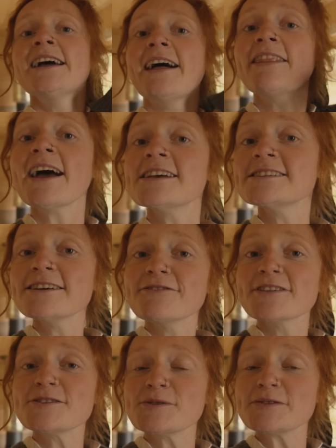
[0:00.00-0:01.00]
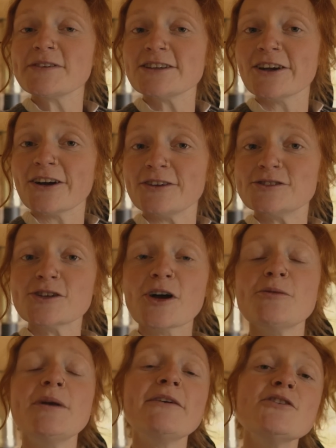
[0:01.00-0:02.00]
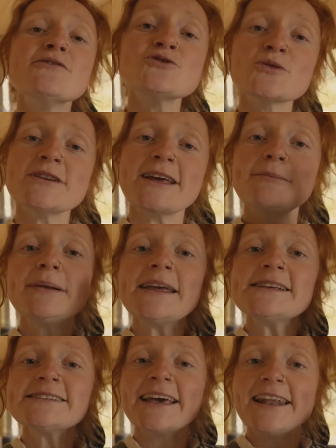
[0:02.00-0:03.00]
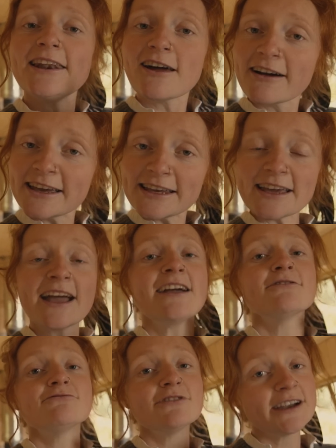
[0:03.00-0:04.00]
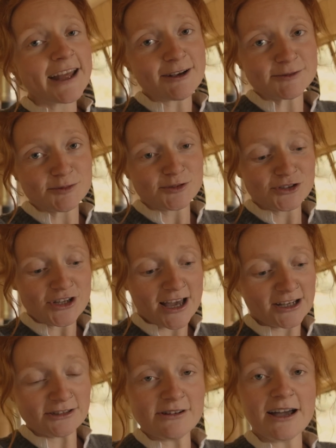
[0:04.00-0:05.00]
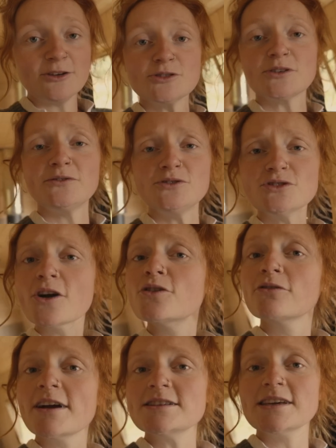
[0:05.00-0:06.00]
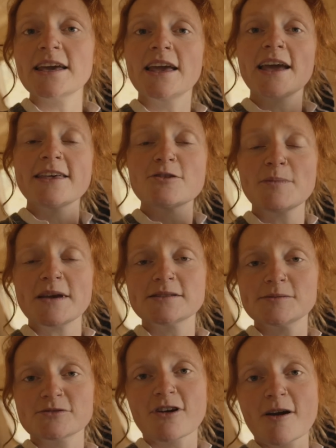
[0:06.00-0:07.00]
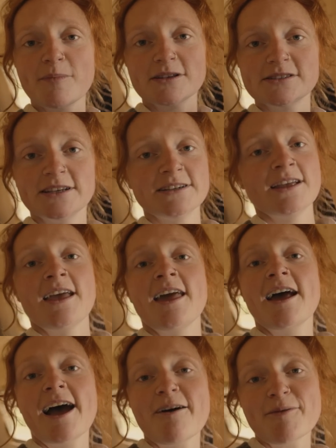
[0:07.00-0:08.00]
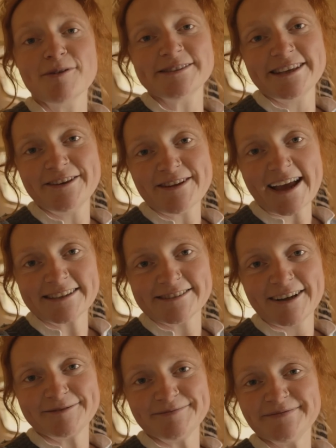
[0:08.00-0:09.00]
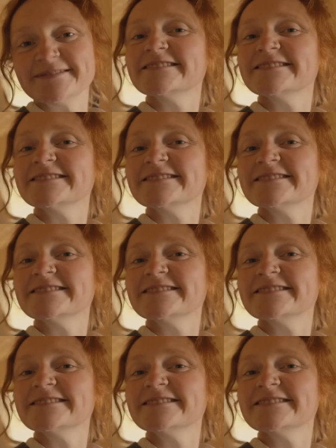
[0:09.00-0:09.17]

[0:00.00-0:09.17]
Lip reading: And that is it for this week's video. So if you've enjoyed it, please hit like, really helps support the channel. And also if you don't already, hit the big subscribe button and we will see you next time.